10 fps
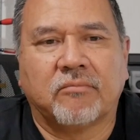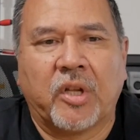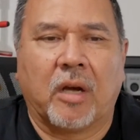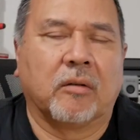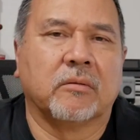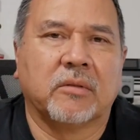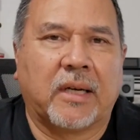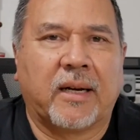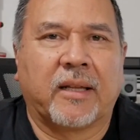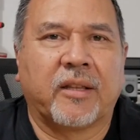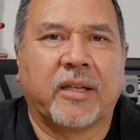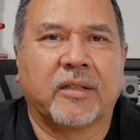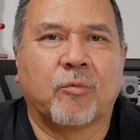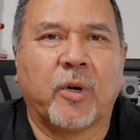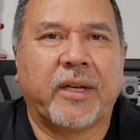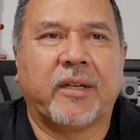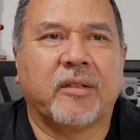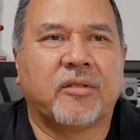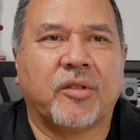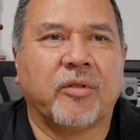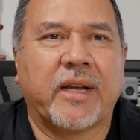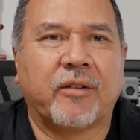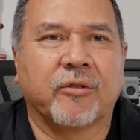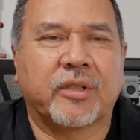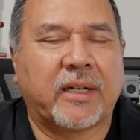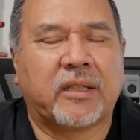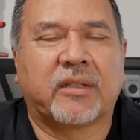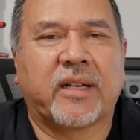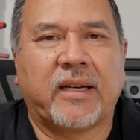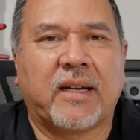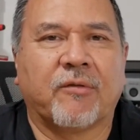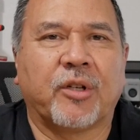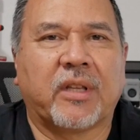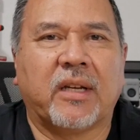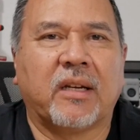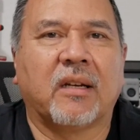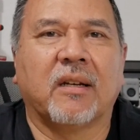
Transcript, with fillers: no, I think it's way too dangerous. I just take everything.